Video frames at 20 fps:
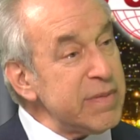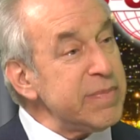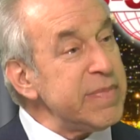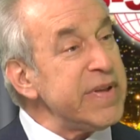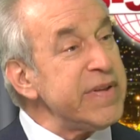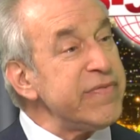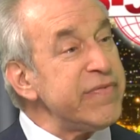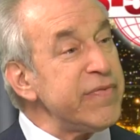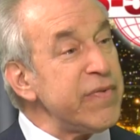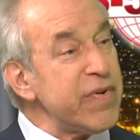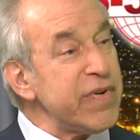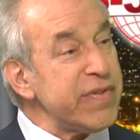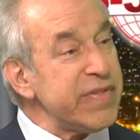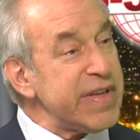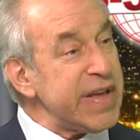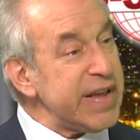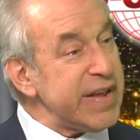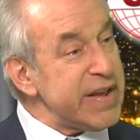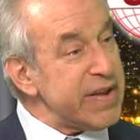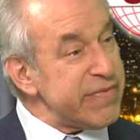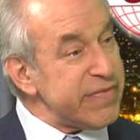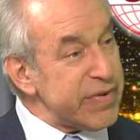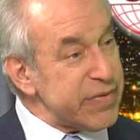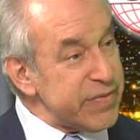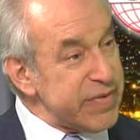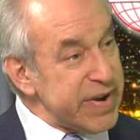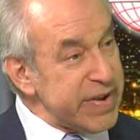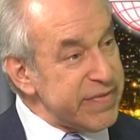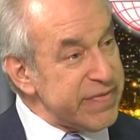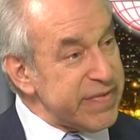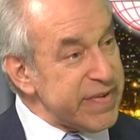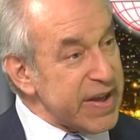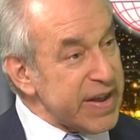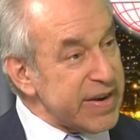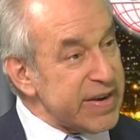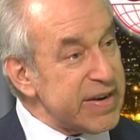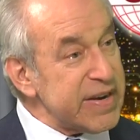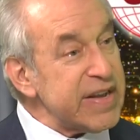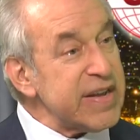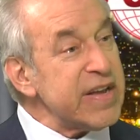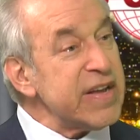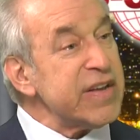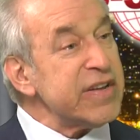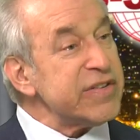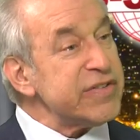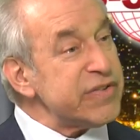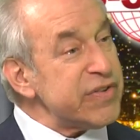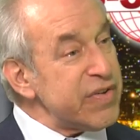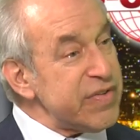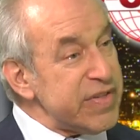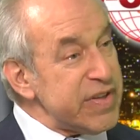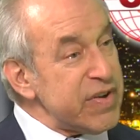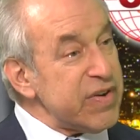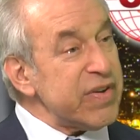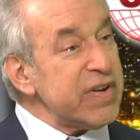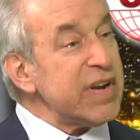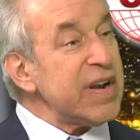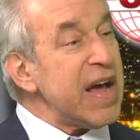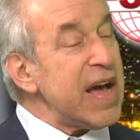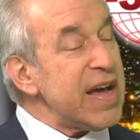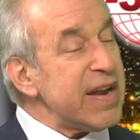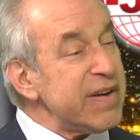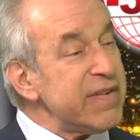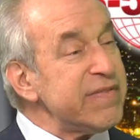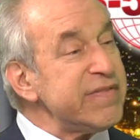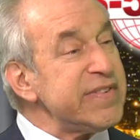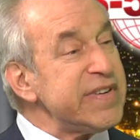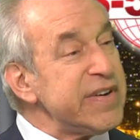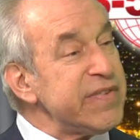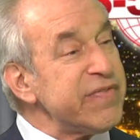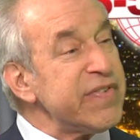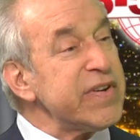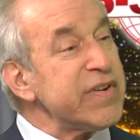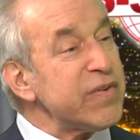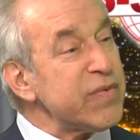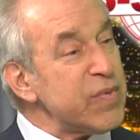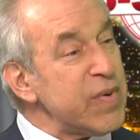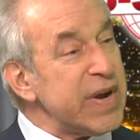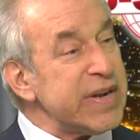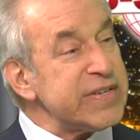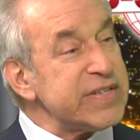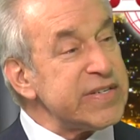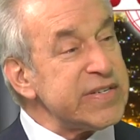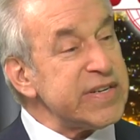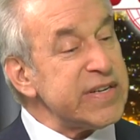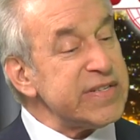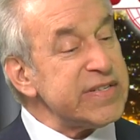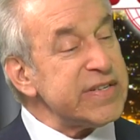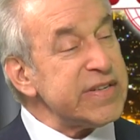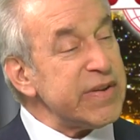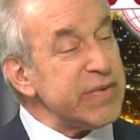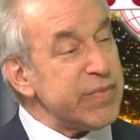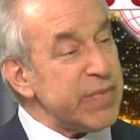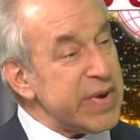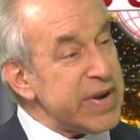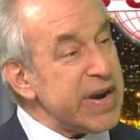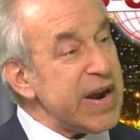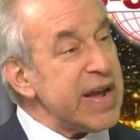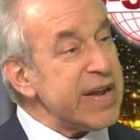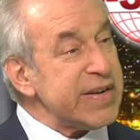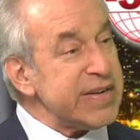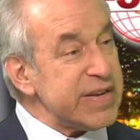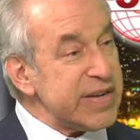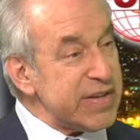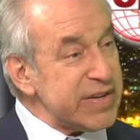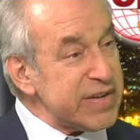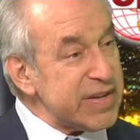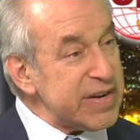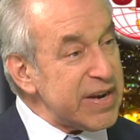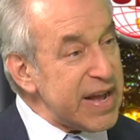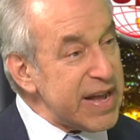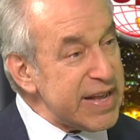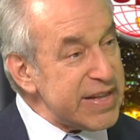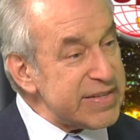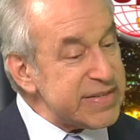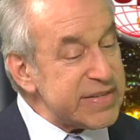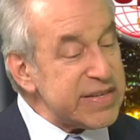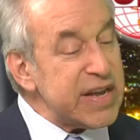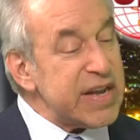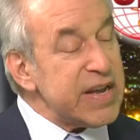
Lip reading: before they give a refund? So there are a lot of different questions, and what I tell clients